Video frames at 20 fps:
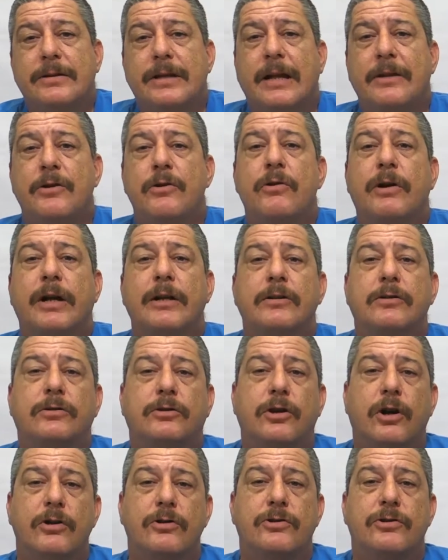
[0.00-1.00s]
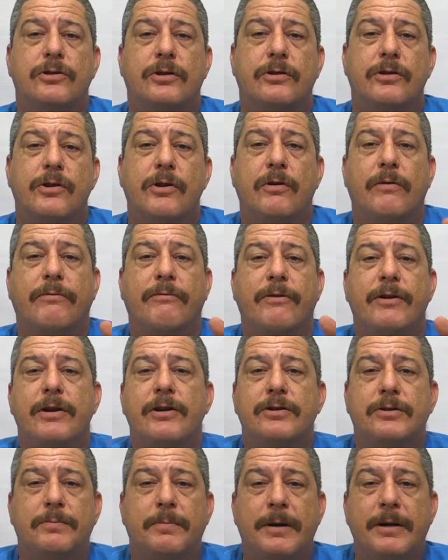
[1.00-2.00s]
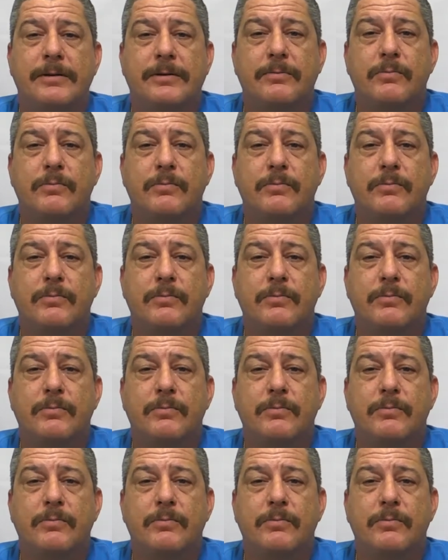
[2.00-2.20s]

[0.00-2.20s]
that you can touch your finished piece